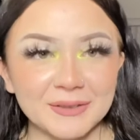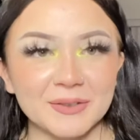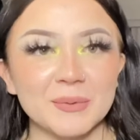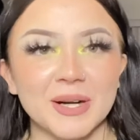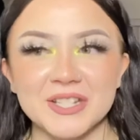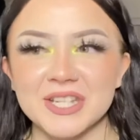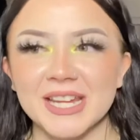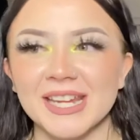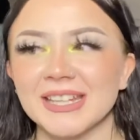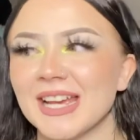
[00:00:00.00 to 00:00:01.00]
for
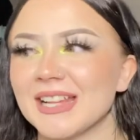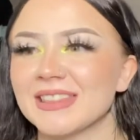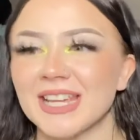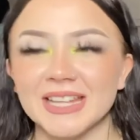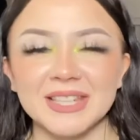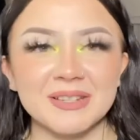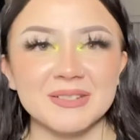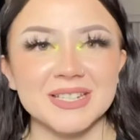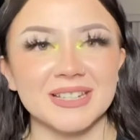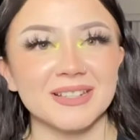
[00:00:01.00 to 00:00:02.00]
watching, and thank you
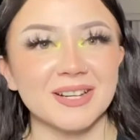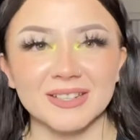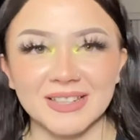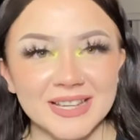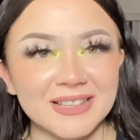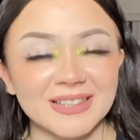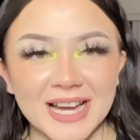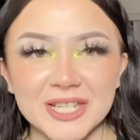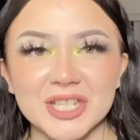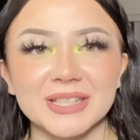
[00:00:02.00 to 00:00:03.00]
to Carlina
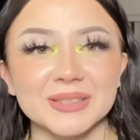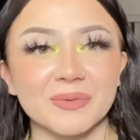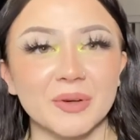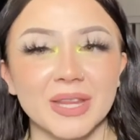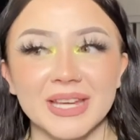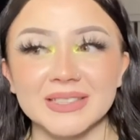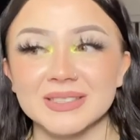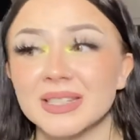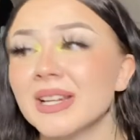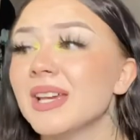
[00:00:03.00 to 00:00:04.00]
Lashes for this.